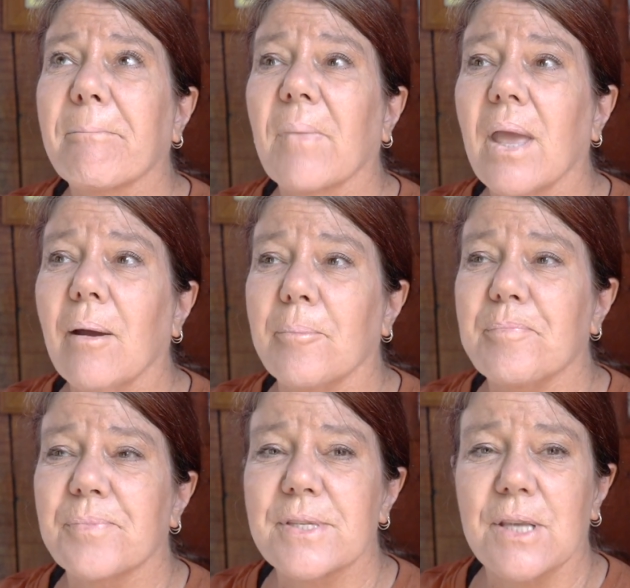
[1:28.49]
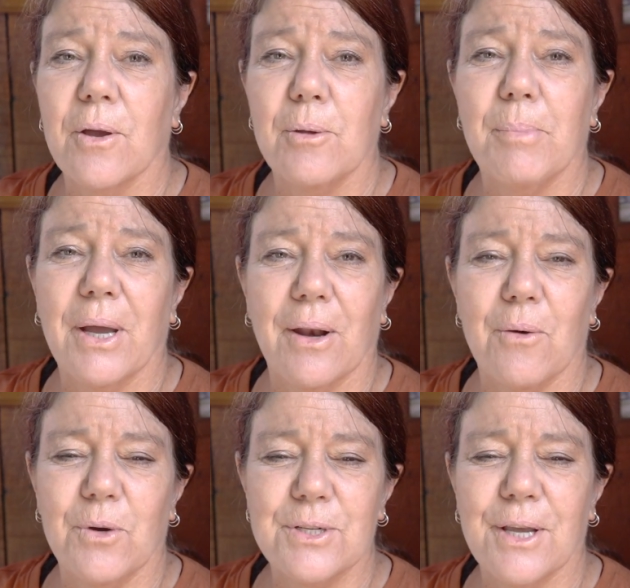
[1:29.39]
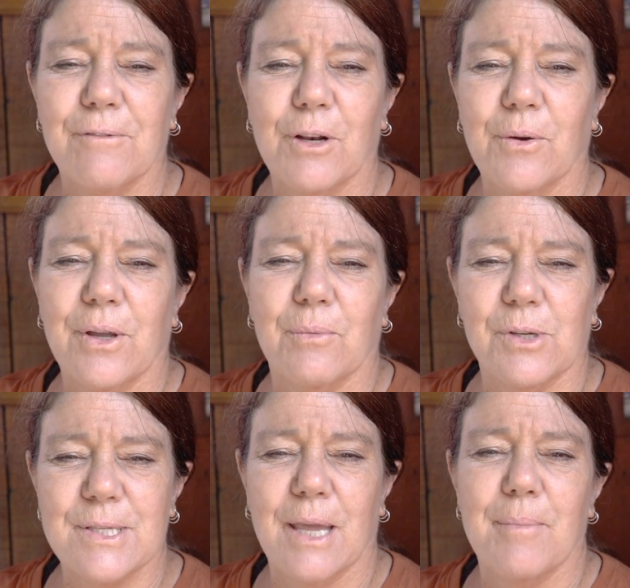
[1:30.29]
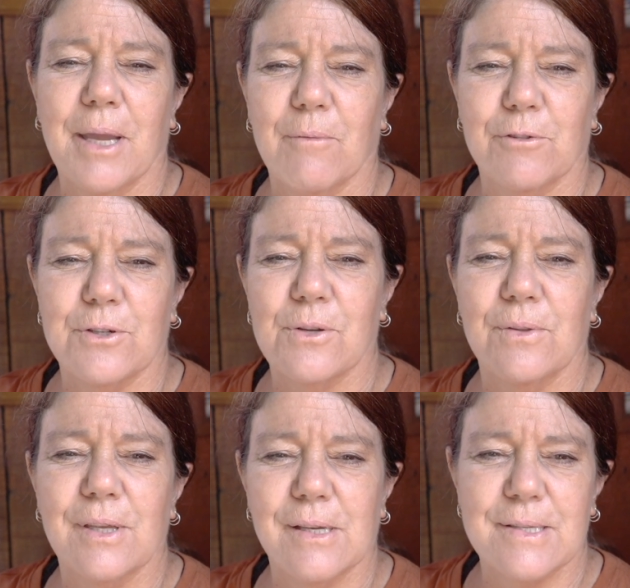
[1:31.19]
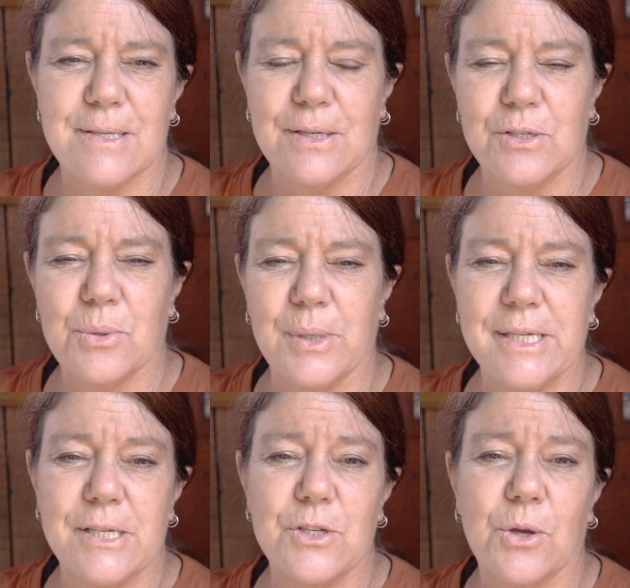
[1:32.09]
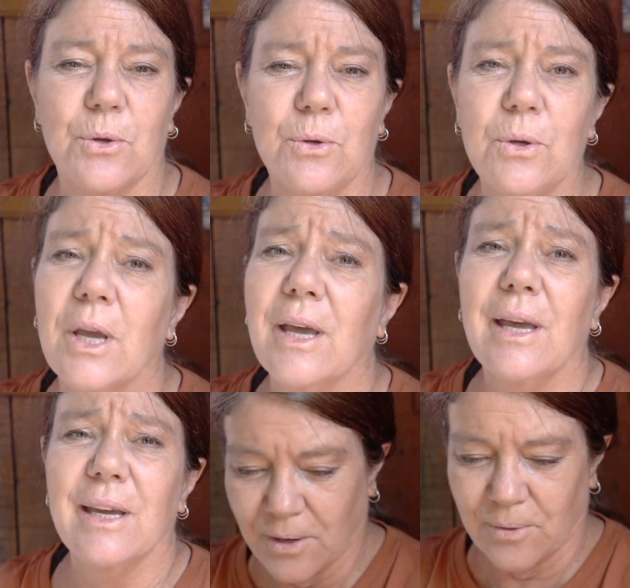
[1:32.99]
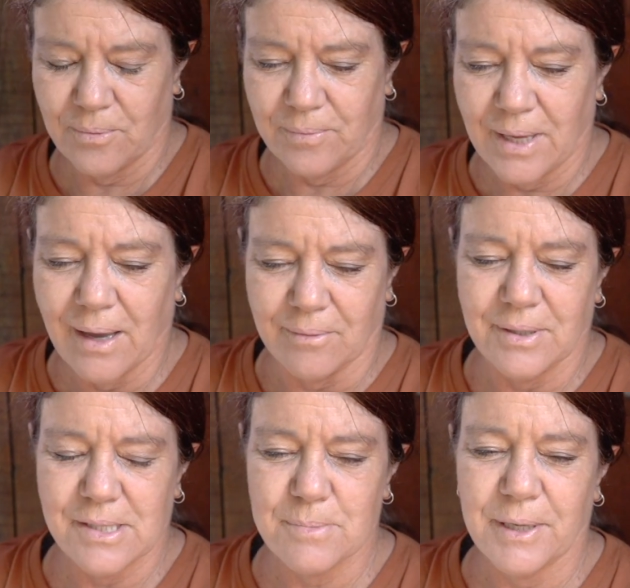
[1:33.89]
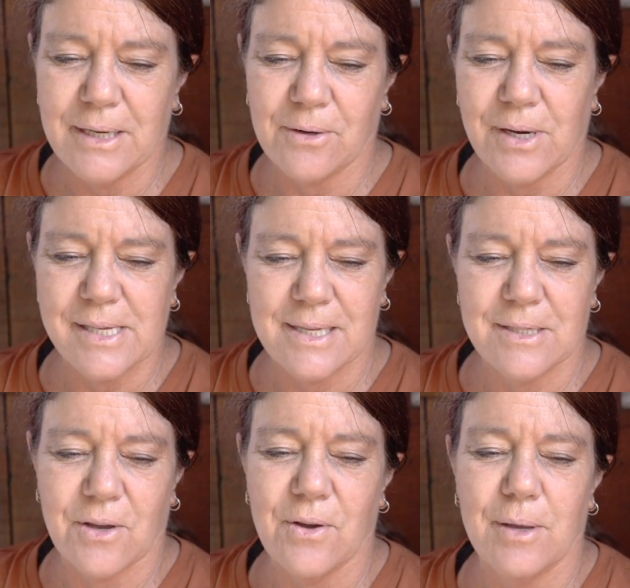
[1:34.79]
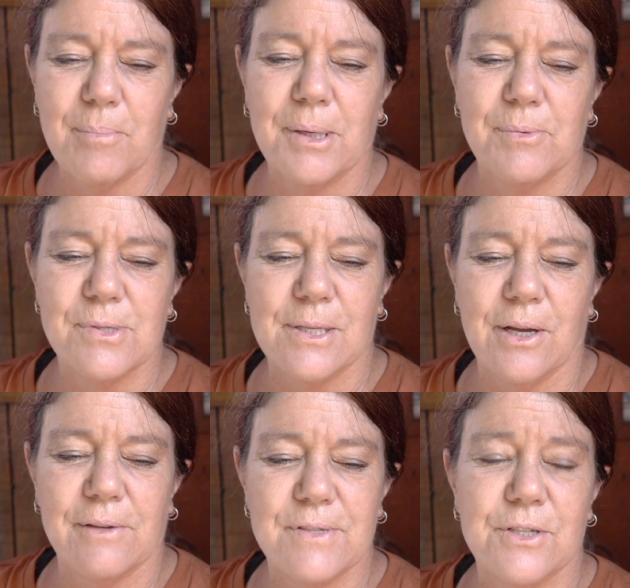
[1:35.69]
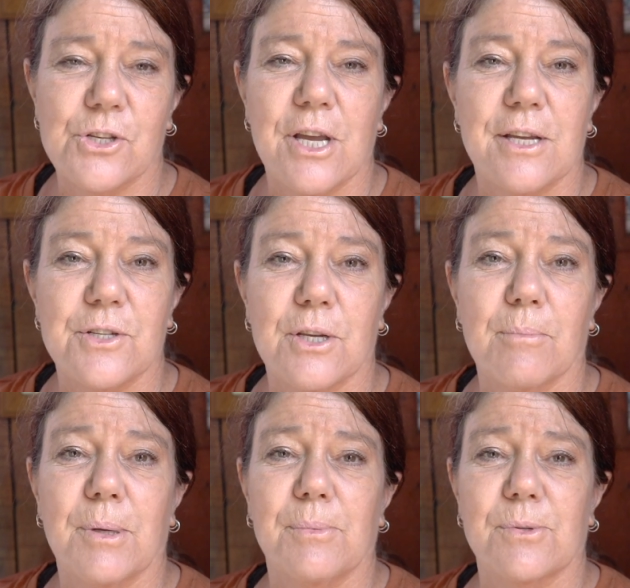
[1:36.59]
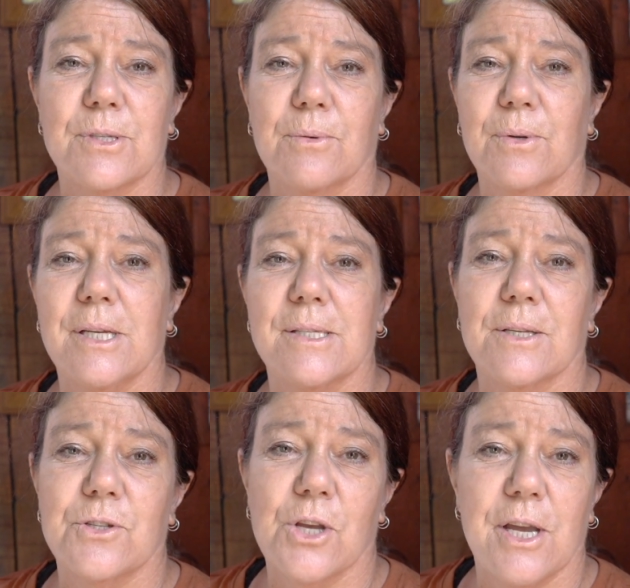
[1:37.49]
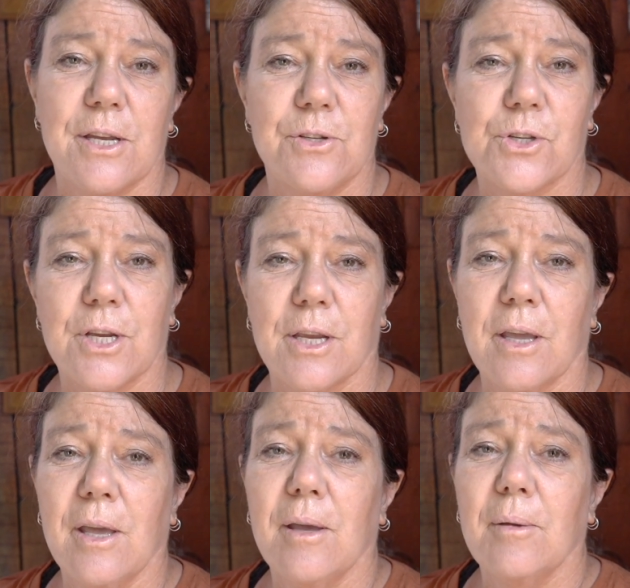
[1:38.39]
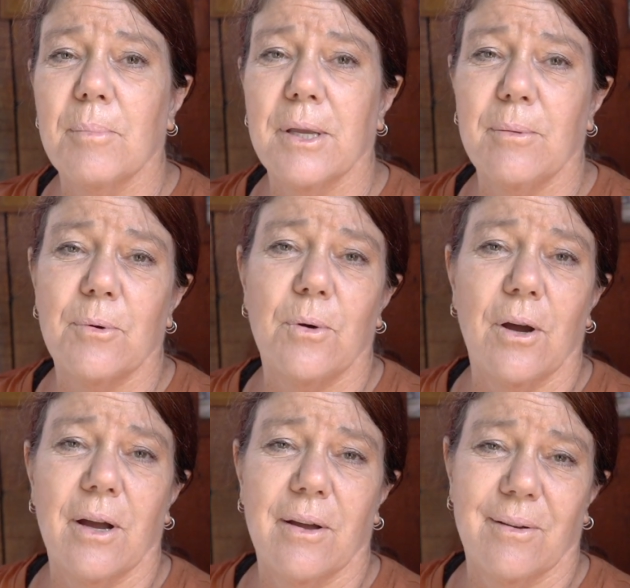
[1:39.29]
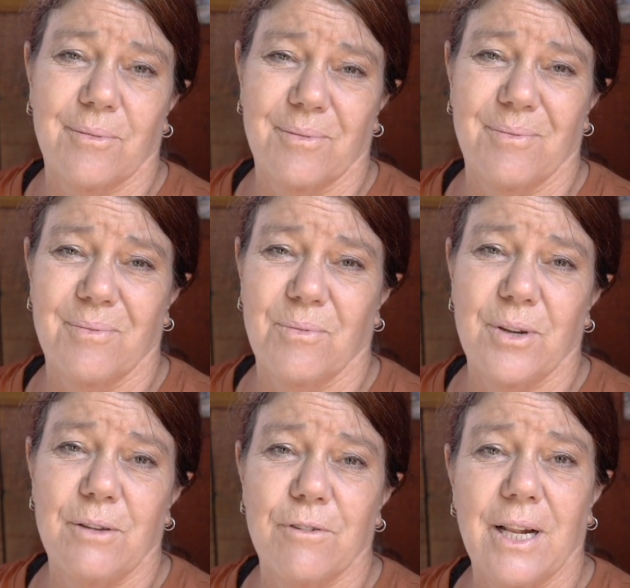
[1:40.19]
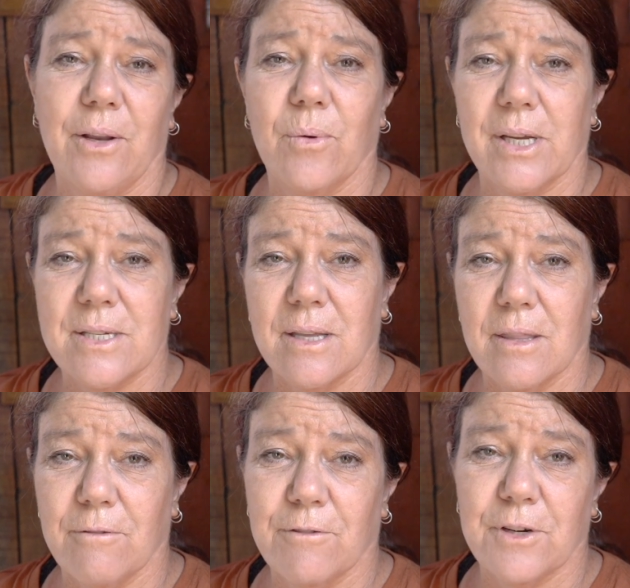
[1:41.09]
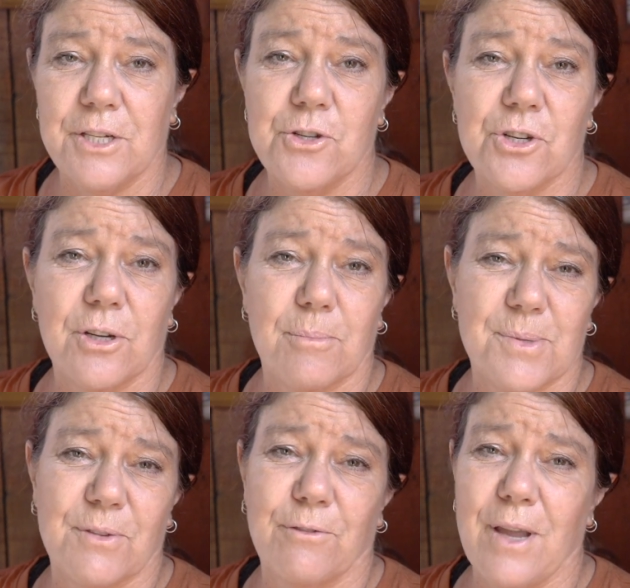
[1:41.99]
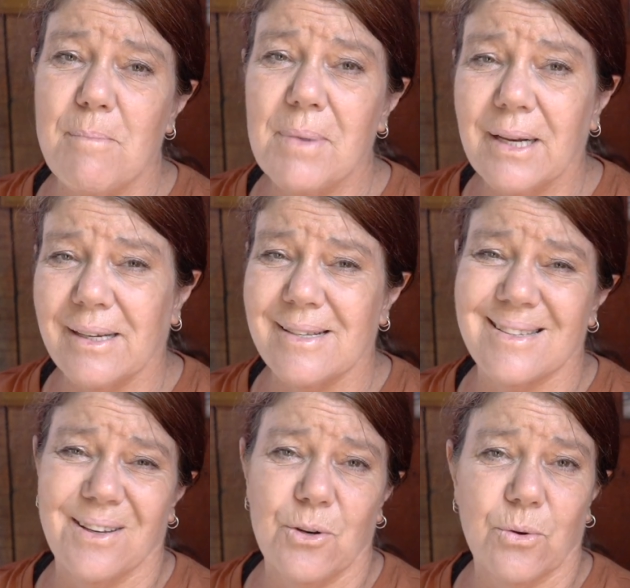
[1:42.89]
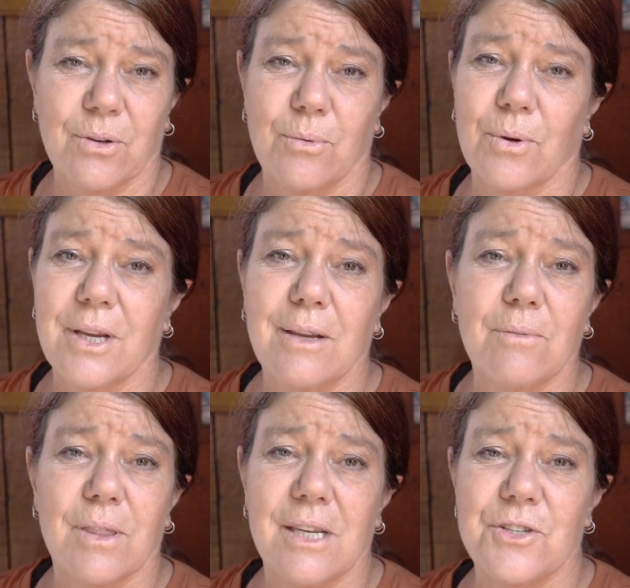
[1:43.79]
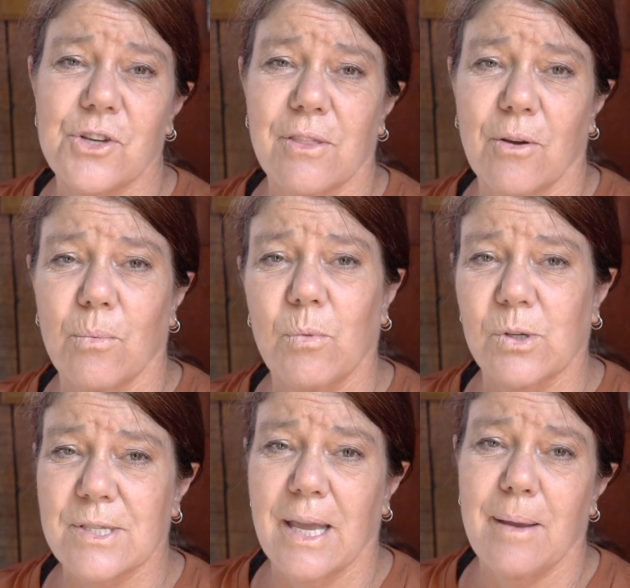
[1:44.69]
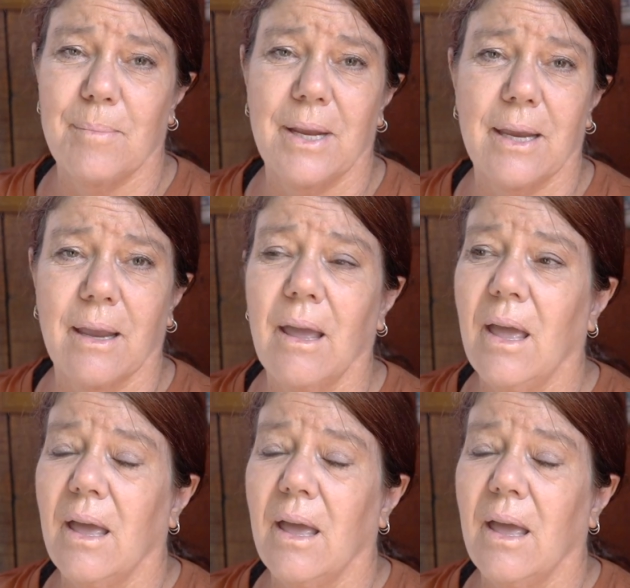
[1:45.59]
Yeah, so, but I want to have a look at what's coming up for 2022. So yeah, it's been a crazy time. People's lives are changing, people's careers are changing, people are reevaluating their friendships, families are not agreeing with each other on what's happening.